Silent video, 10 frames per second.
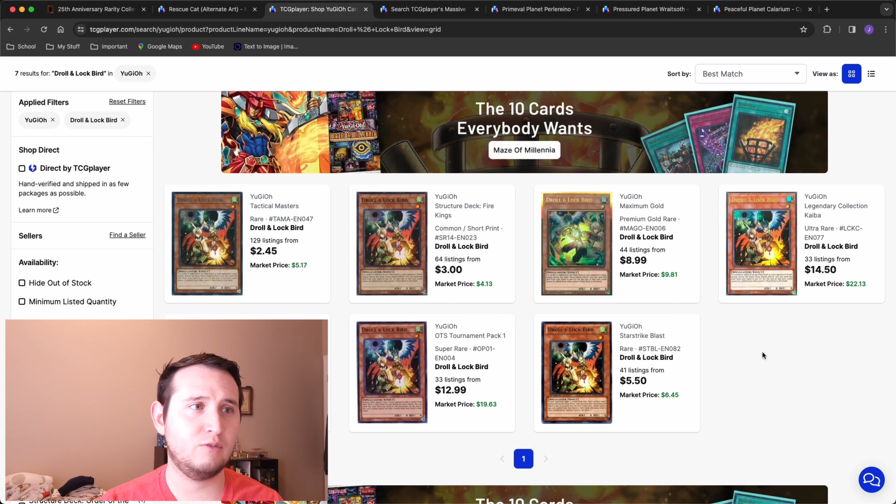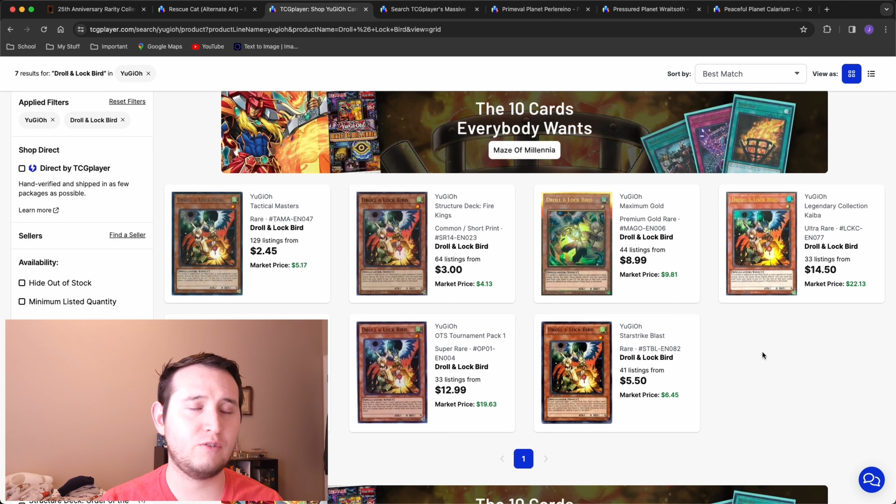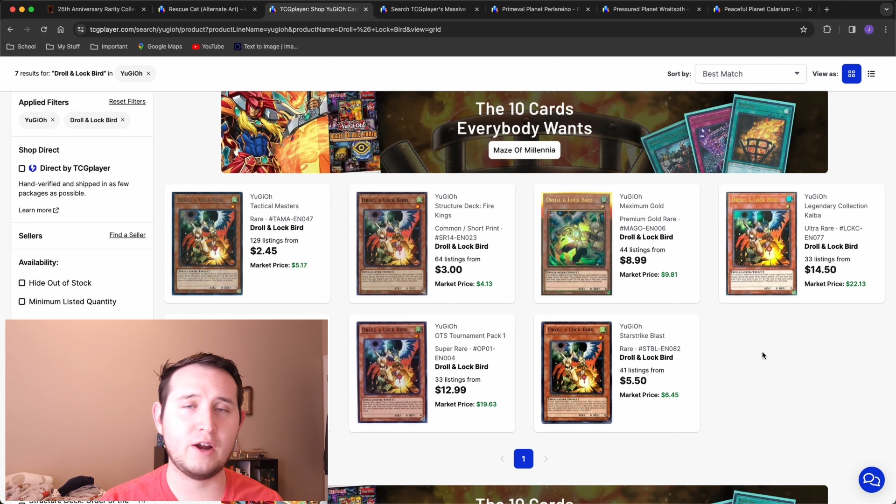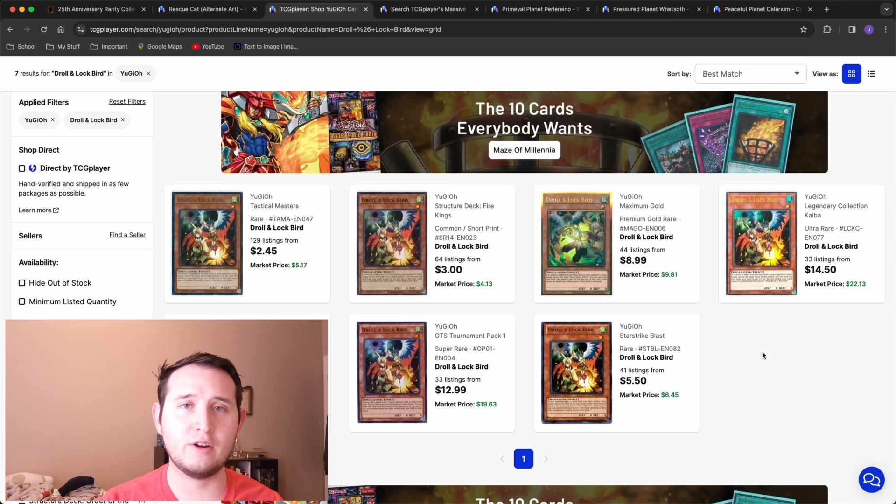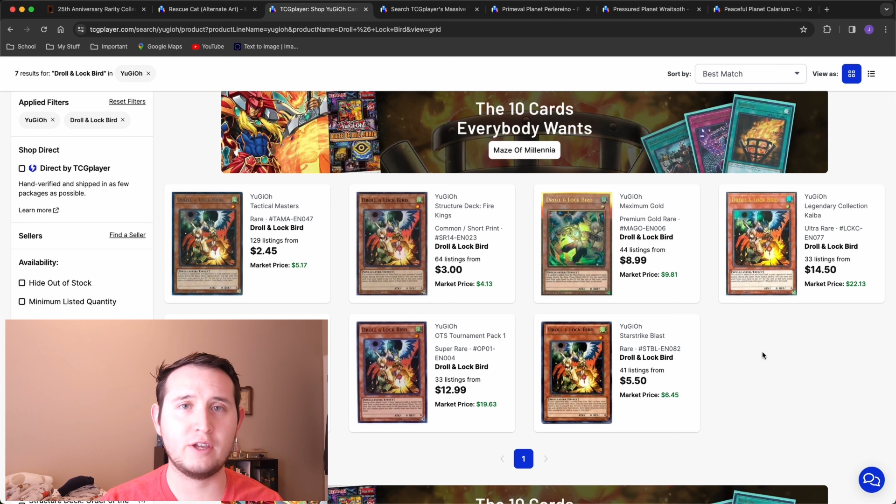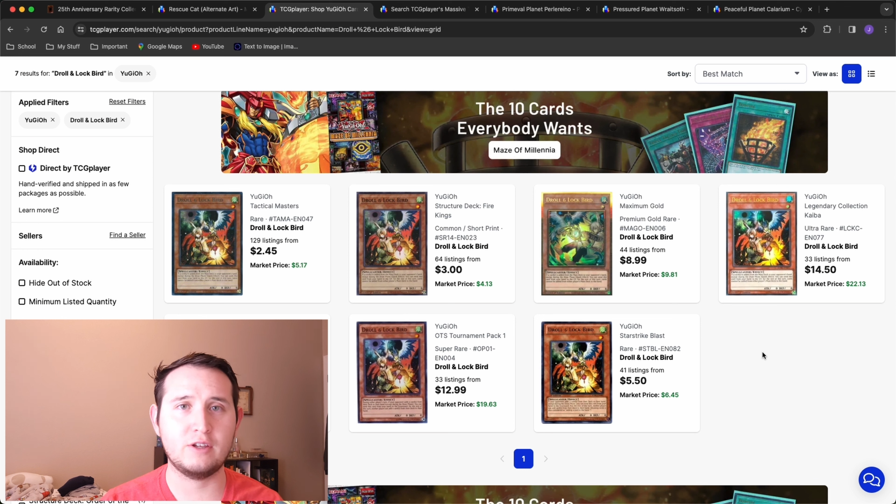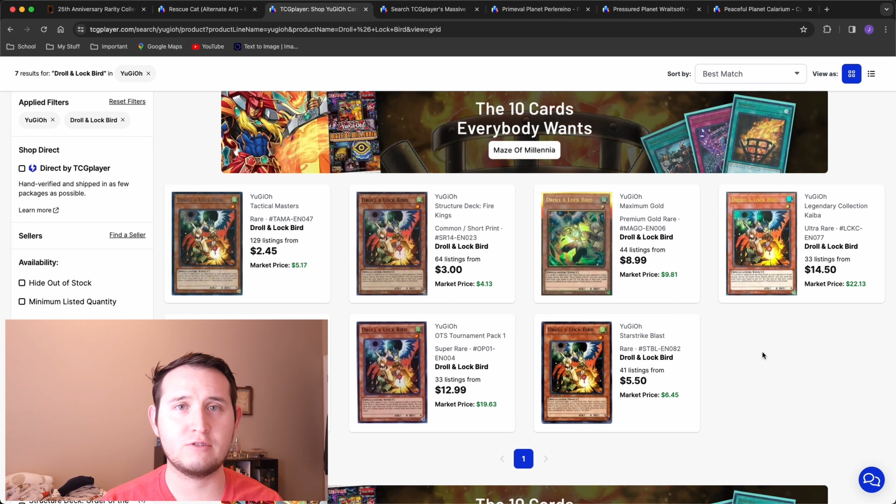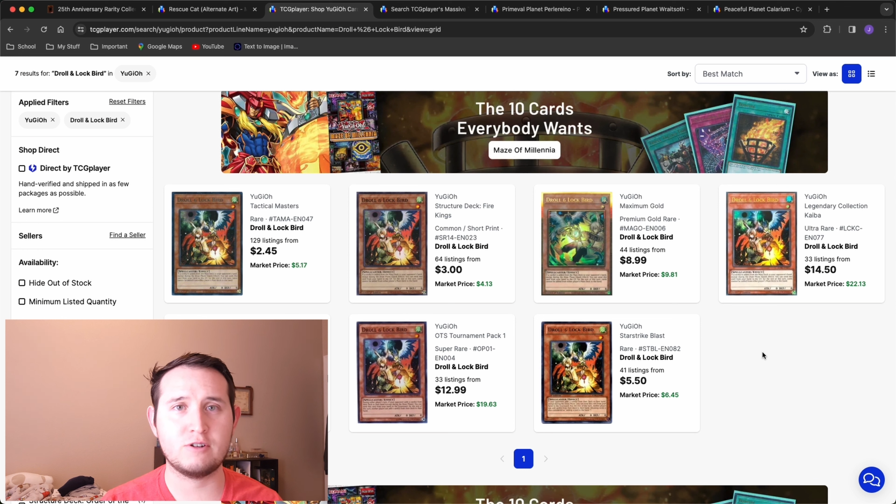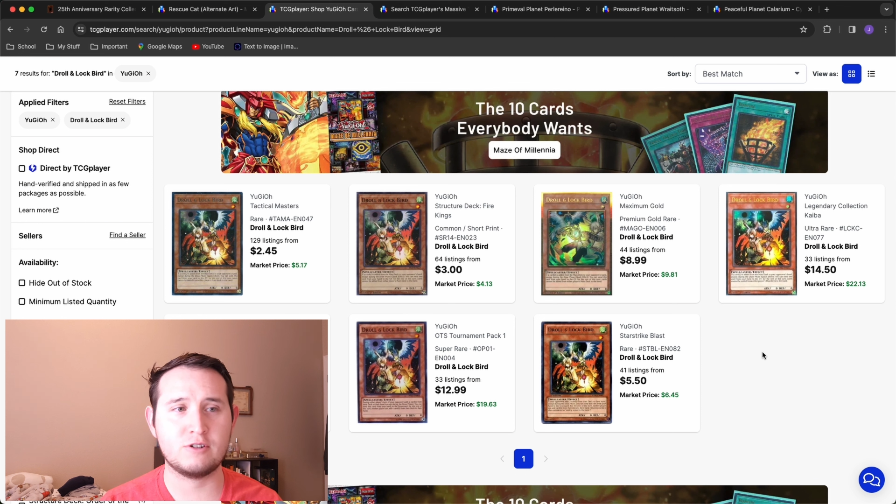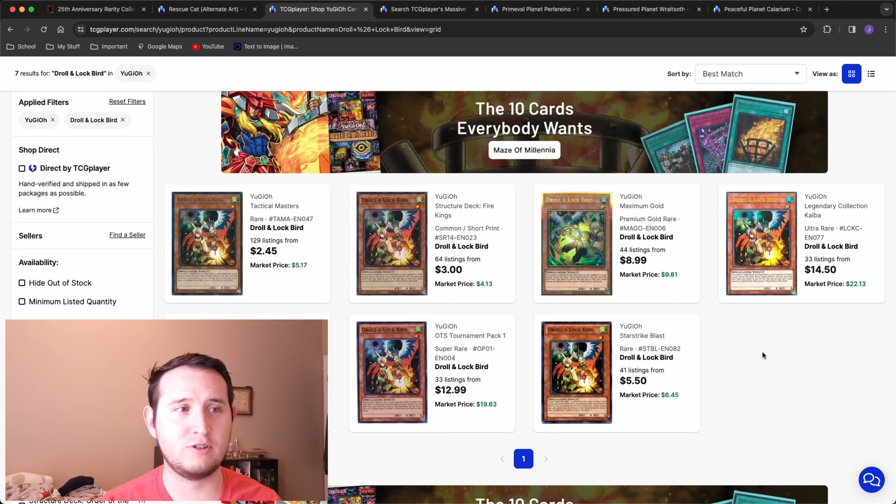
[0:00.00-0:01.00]
Fire King
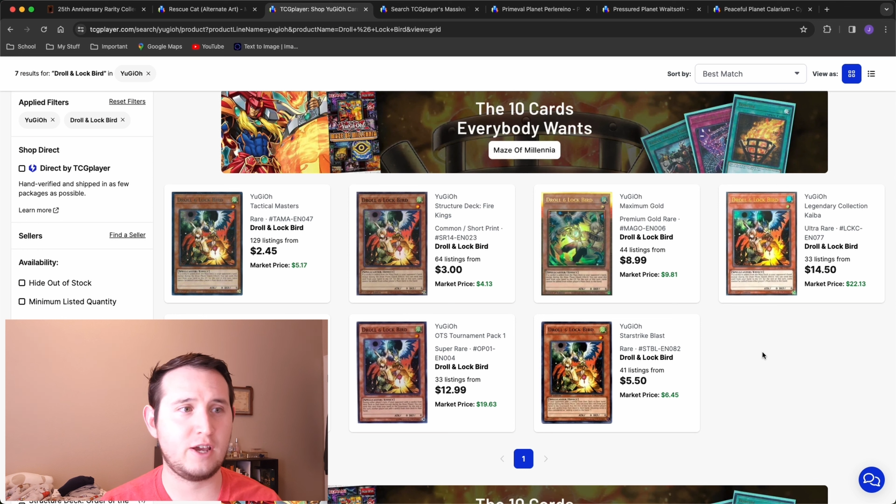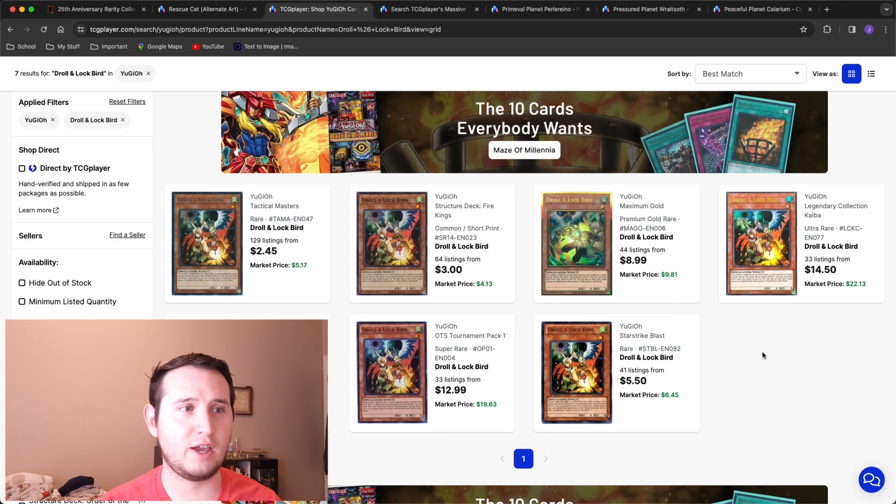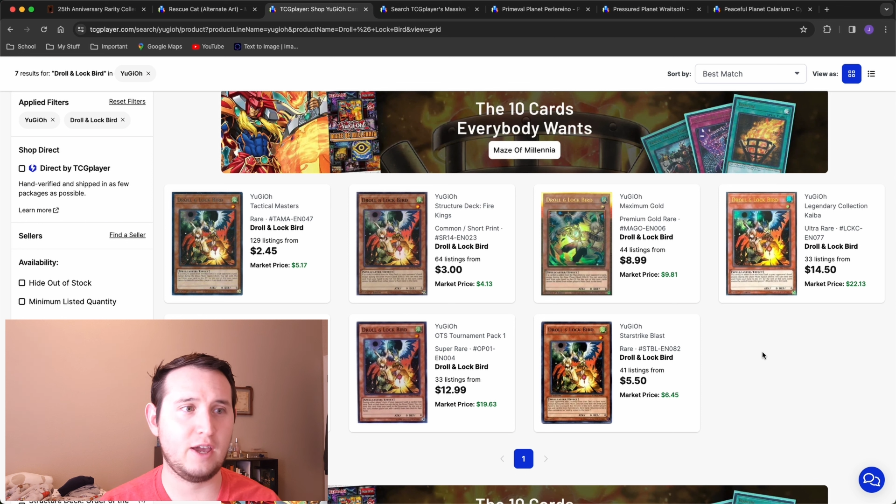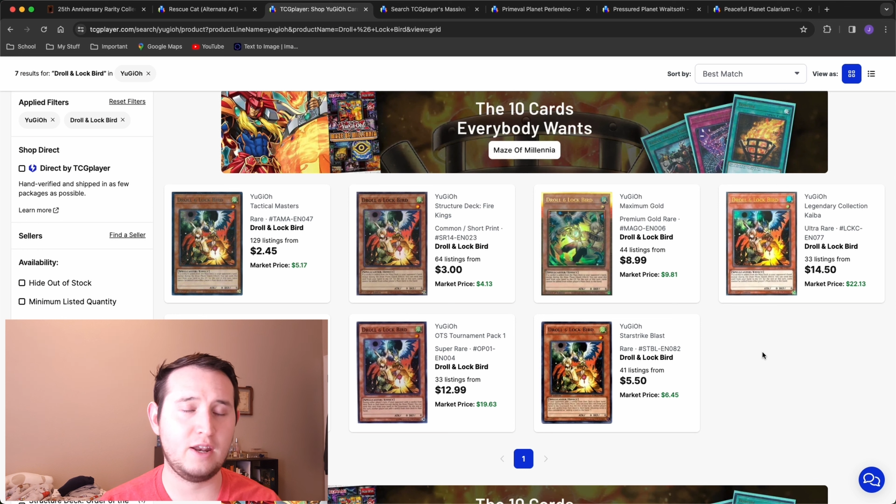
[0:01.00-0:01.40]
structure deck,